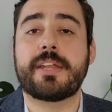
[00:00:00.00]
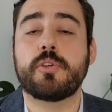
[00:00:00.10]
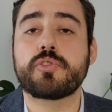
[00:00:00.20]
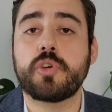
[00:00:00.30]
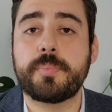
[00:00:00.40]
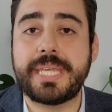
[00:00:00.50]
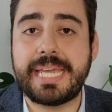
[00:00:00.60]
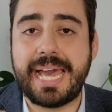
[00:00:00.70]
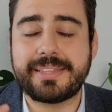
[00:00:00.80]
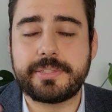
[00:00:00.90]
can also
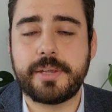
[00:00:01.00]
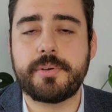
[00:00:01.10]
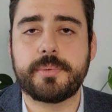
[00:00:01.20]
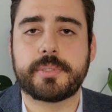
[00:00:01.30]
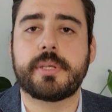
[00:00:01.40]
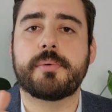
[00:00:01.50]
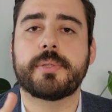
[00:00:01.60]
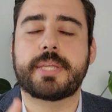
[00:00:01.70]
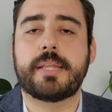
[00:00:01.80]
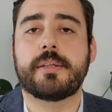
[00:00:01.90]
be a terrible,
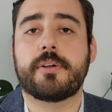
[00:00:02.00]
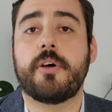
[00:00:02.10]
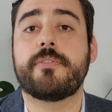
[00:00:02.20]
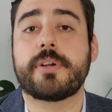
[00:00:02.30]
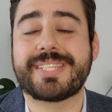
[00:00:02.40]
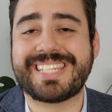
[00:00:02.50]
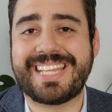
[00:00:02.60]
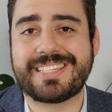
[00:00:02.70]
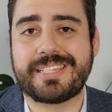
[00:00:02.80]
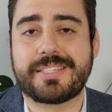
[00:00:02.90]
terrible killer of our
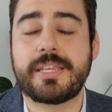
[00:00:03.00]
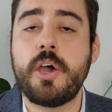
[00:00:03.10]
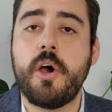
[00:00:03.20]
senses.